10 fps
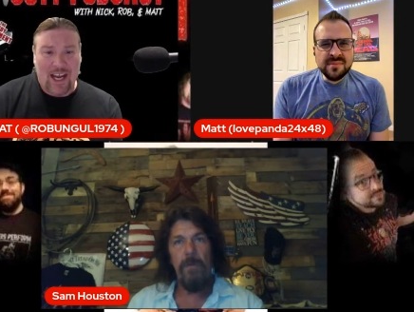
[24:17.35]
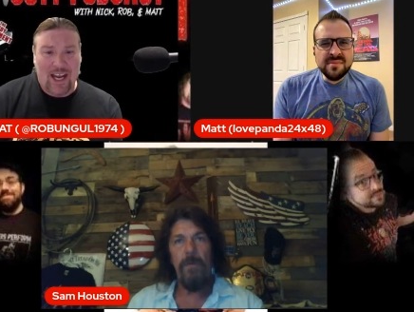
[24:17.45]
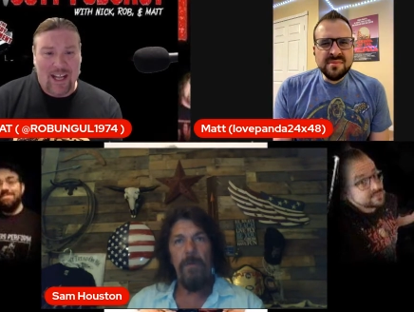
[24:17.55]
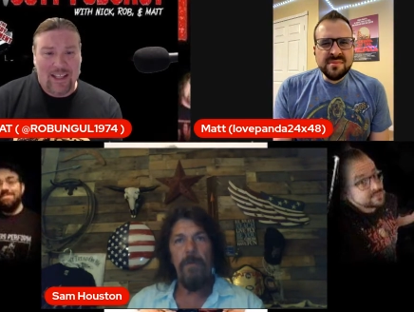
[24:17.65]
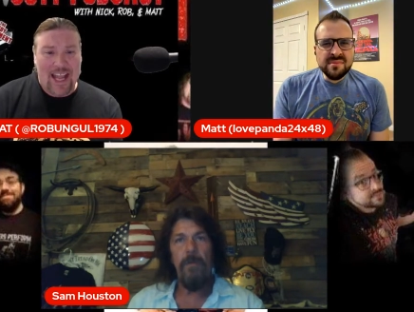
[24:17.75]

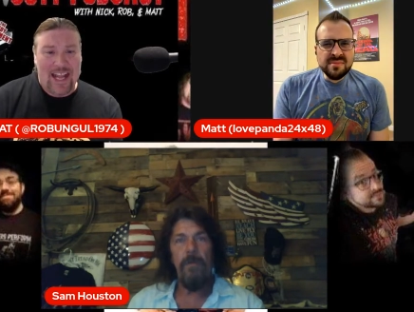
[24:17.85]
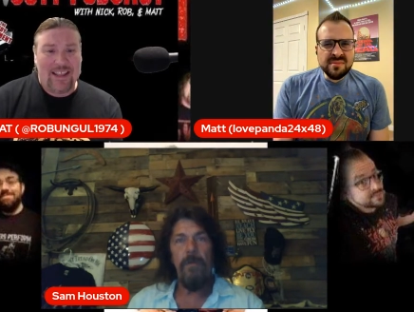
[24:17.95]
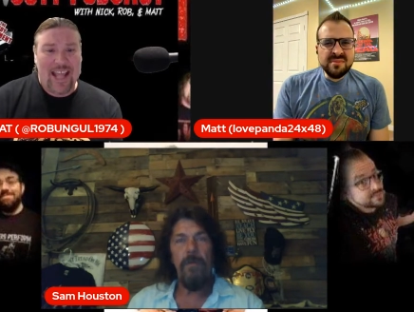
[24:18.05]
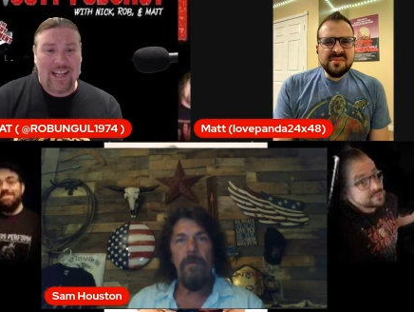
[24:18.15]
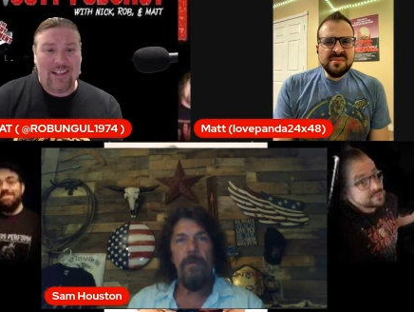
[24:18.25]
Speaker 1: Uh, they
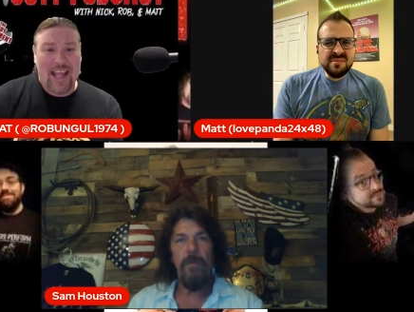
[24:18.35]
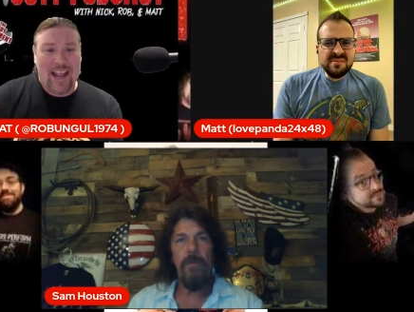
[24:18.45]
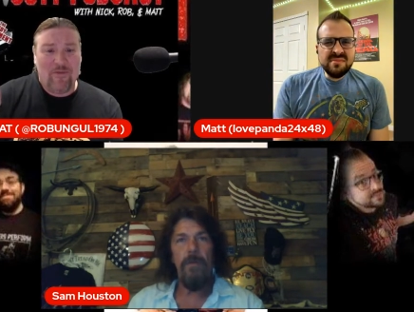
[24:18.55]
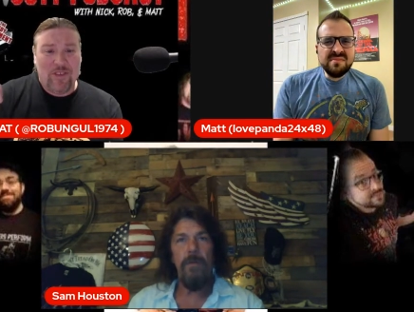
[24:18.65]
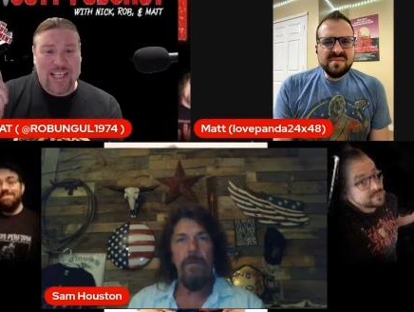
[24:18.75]
they
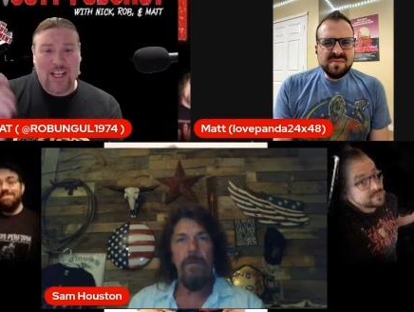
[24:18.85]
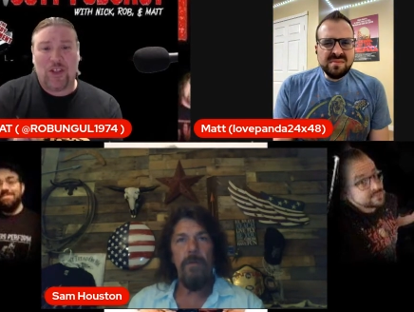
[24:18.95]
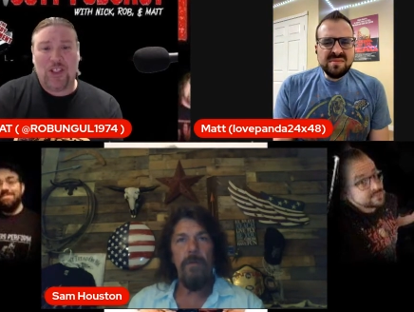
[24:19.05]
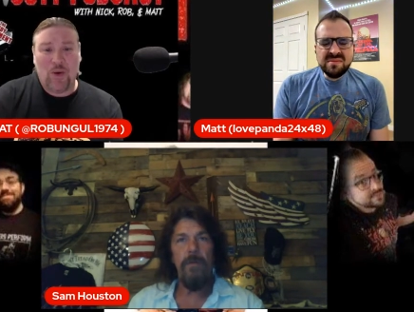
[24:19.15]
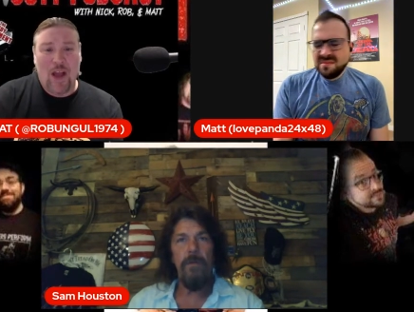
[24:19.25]
they
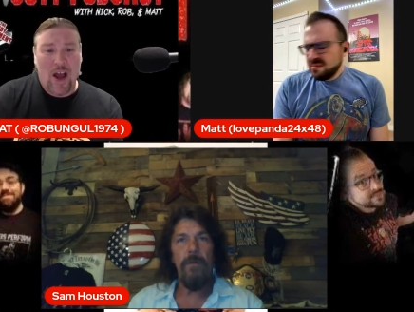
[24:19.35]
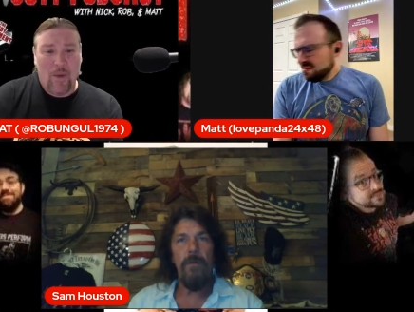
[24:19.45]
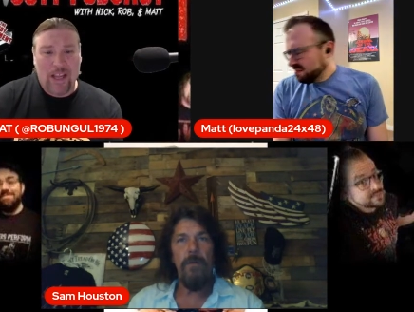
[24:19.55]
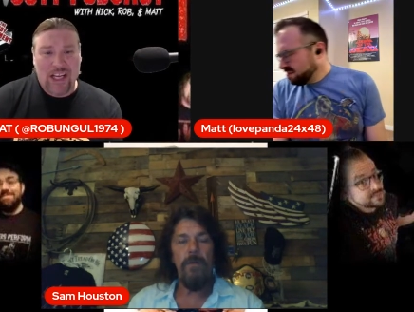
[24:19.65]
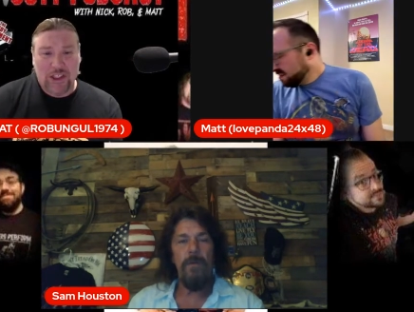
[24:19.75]
singled you
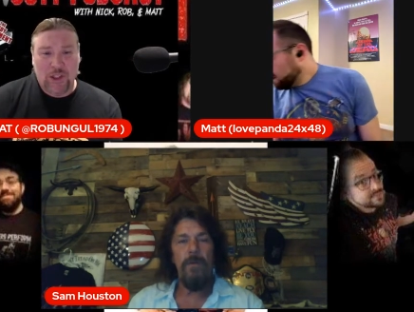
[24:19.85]
out because